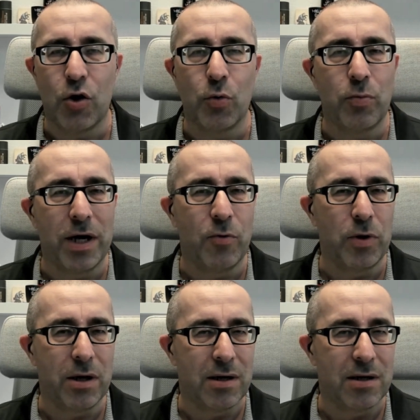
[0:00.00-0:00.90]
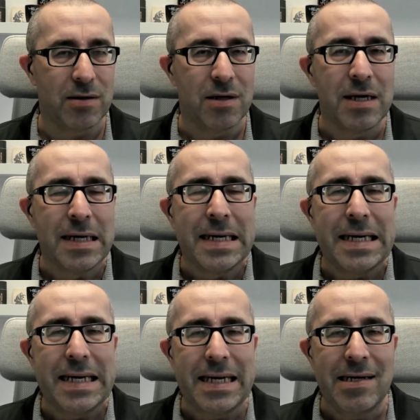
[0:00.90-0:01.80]
on where we are
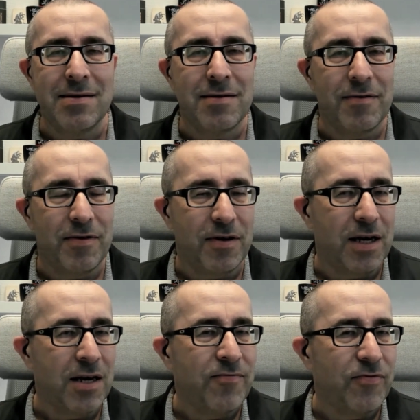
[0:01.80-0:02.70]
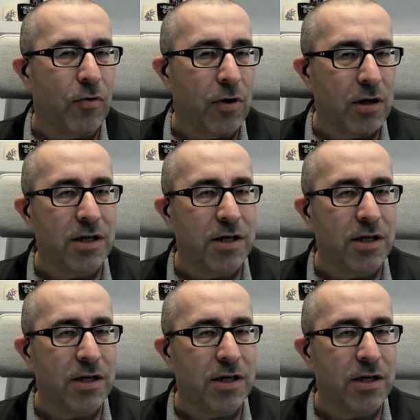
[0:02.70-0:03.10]
in fall